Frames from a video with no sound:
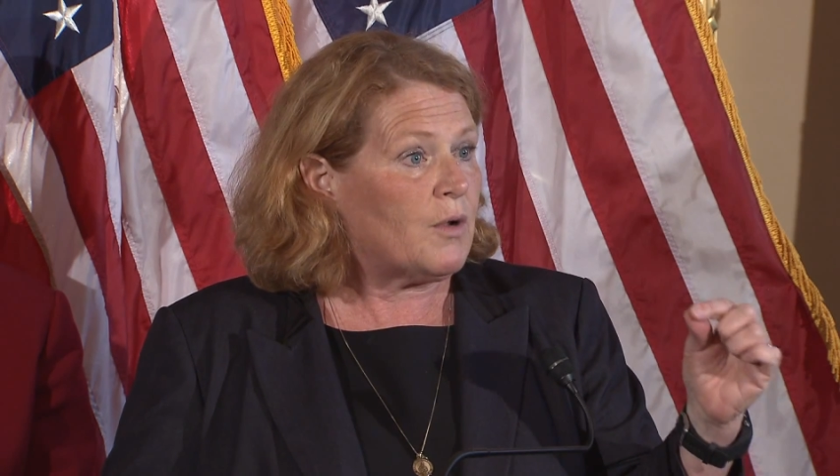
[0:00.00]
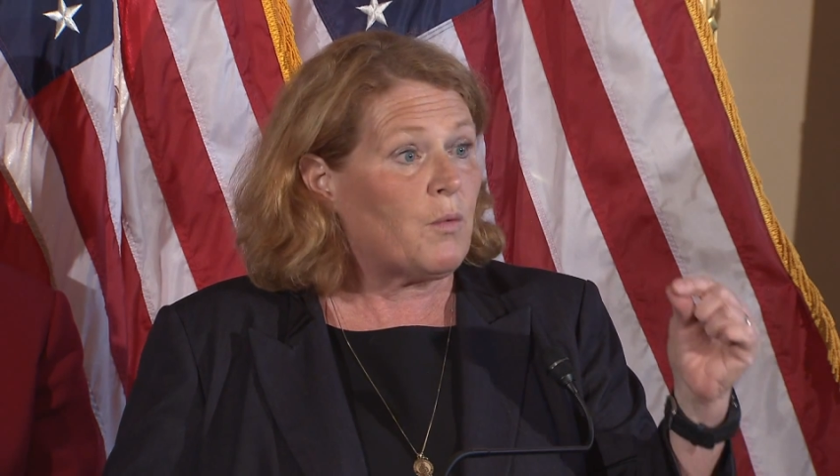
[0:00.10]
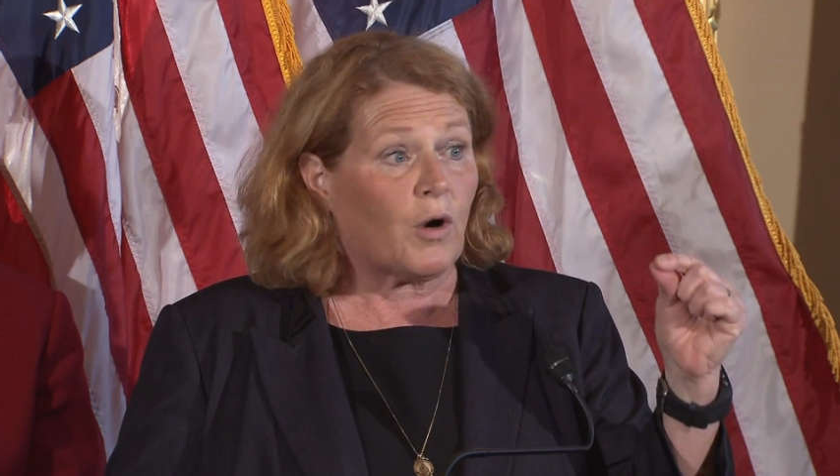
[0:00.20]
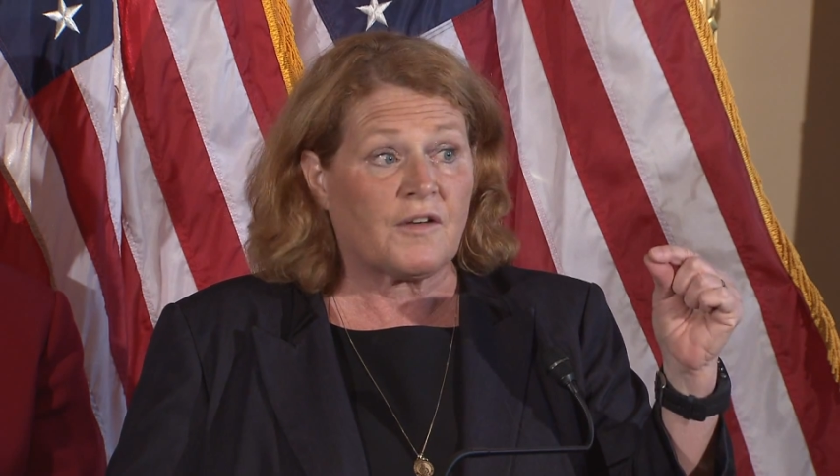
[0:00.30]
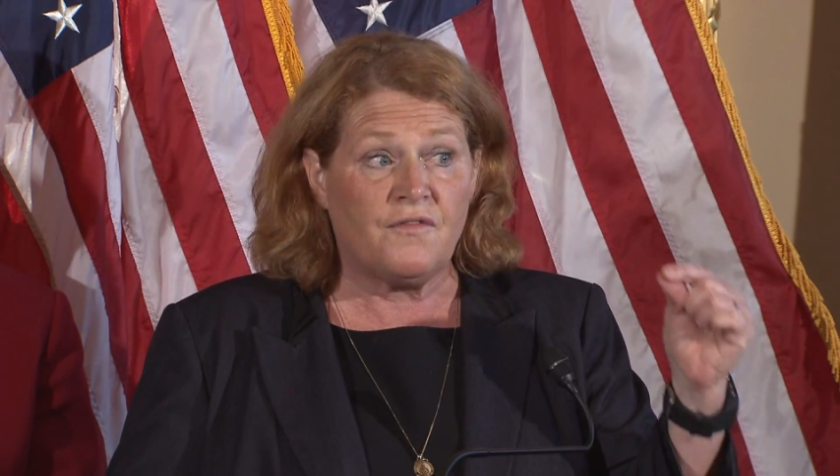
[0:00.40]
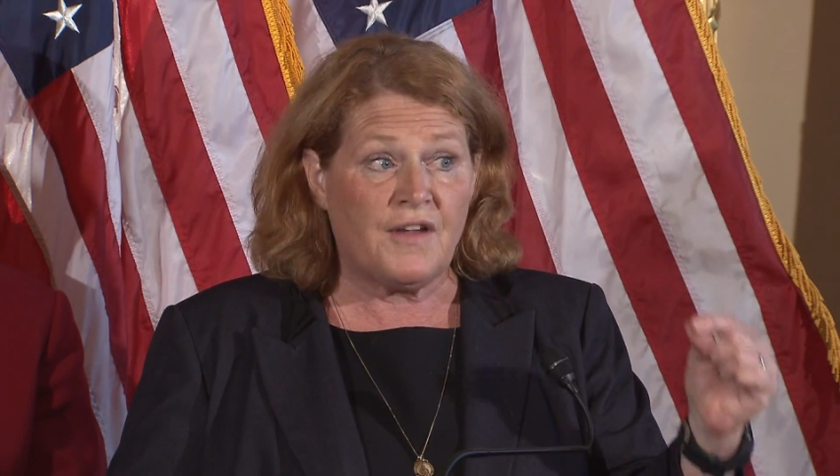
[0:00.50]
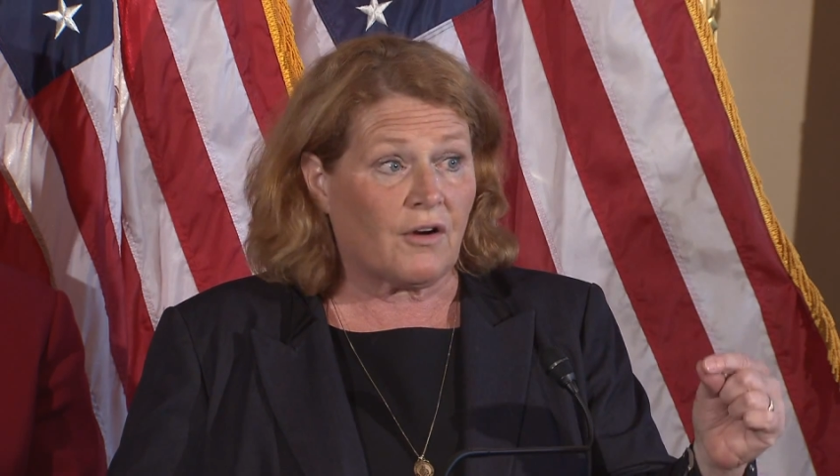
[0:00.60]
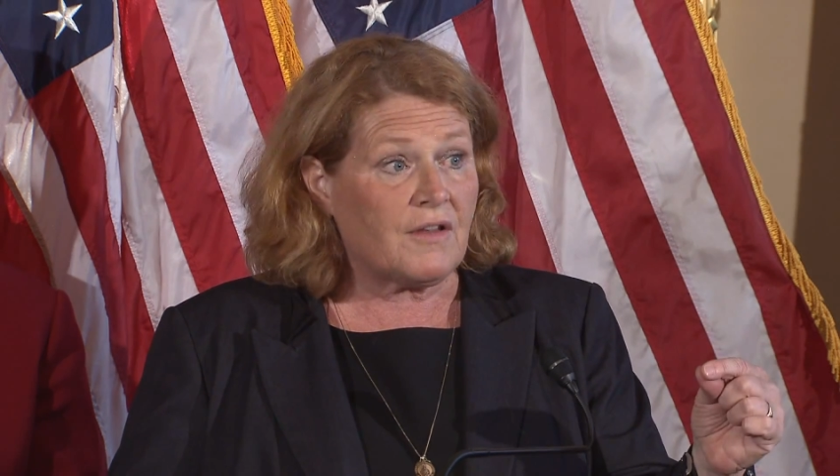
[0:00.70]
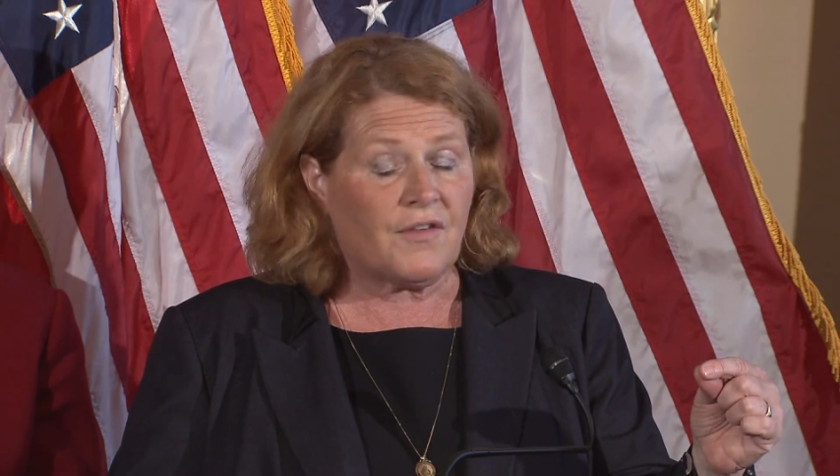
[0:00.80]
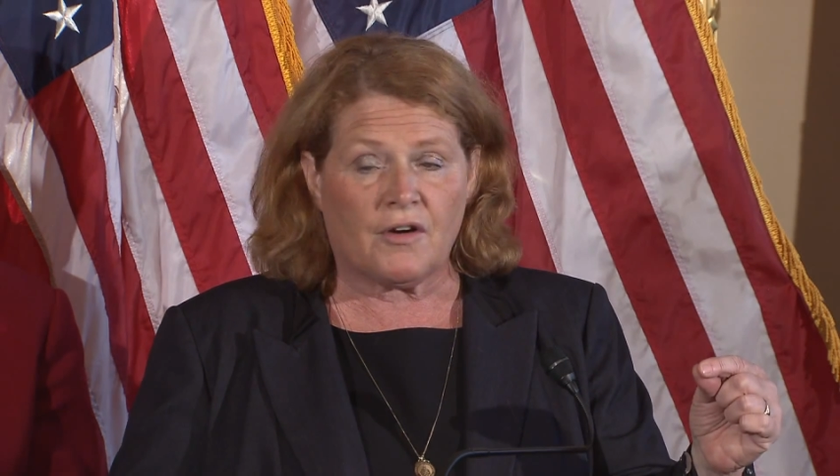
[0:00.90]
We worked
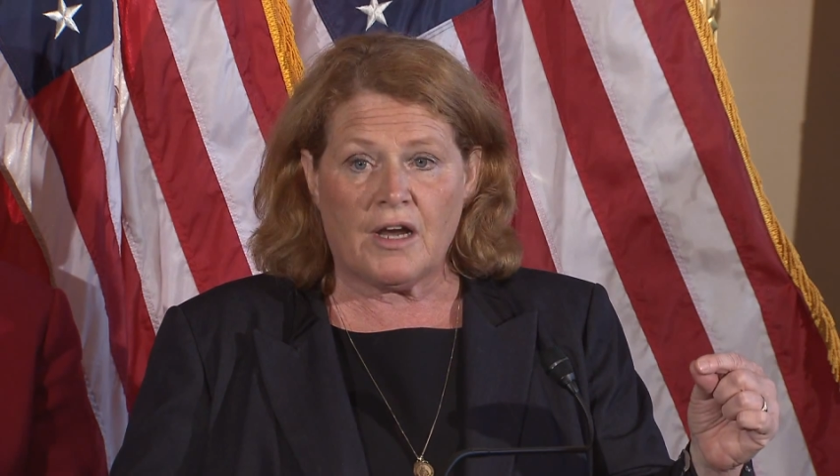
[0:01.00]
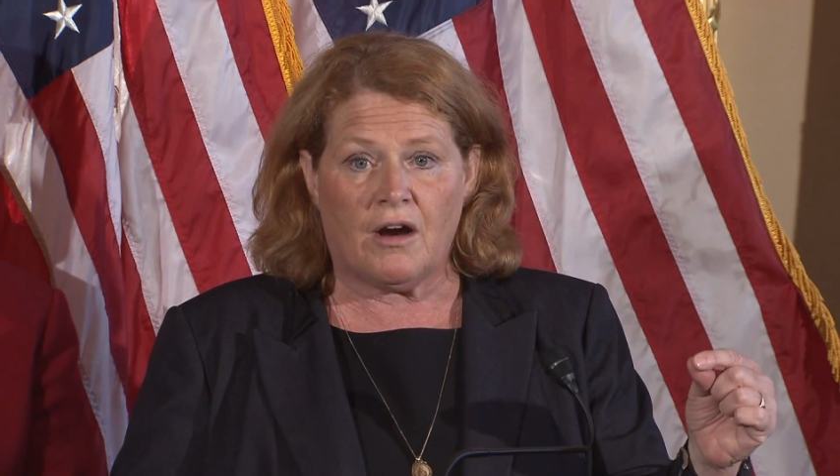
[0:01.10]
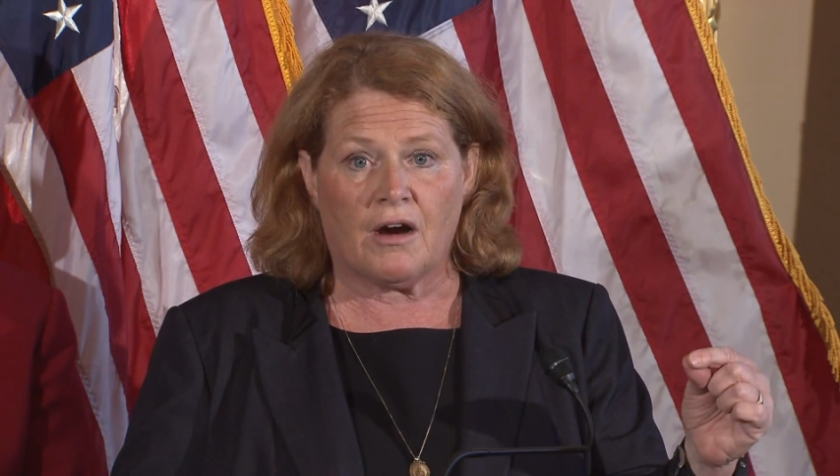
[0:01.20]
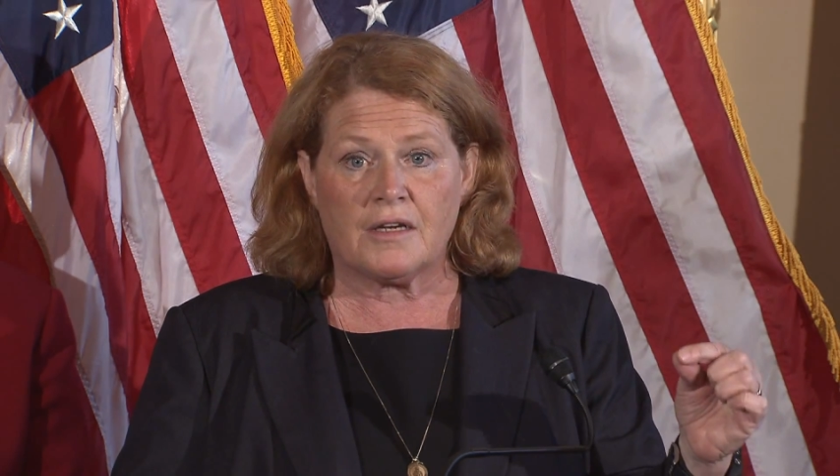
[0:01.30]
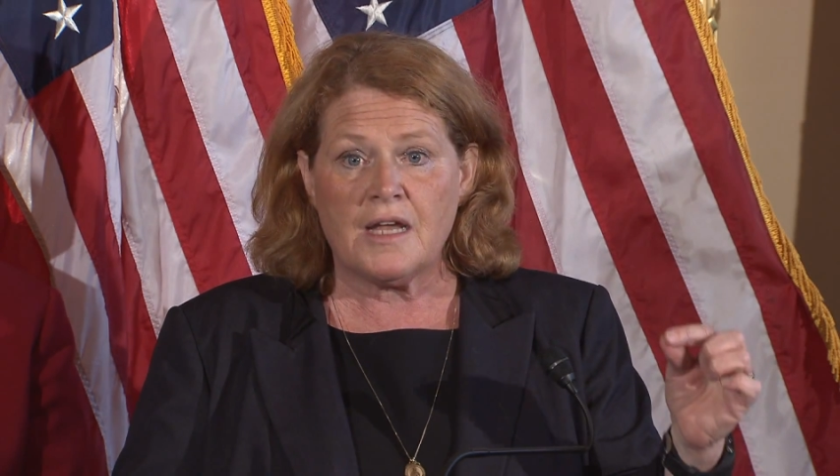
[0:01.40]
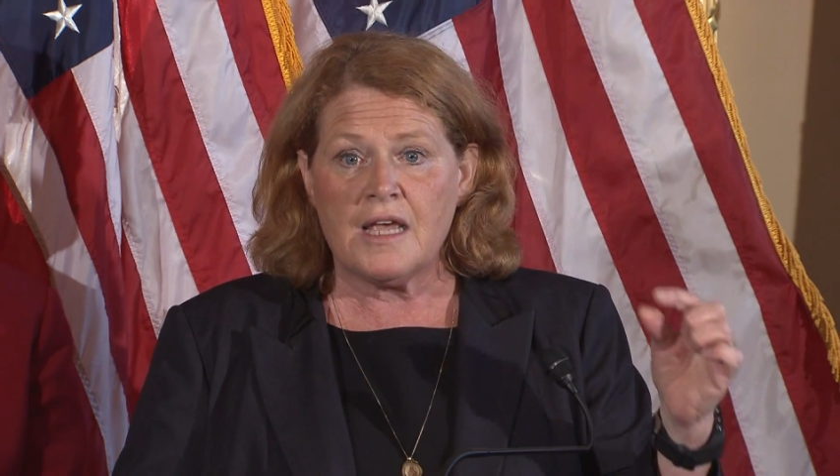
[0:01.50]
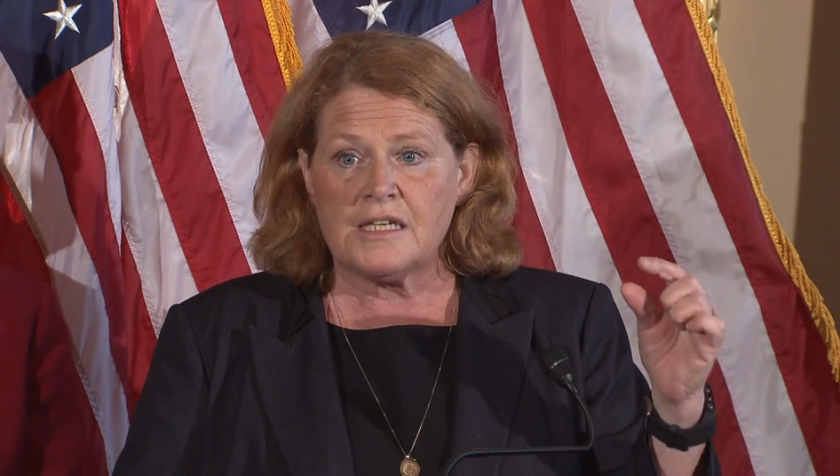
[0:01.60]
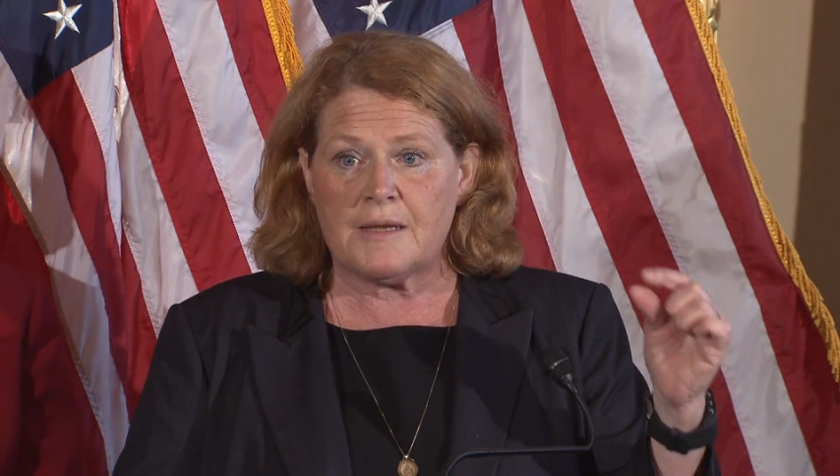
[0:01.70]
very, very hard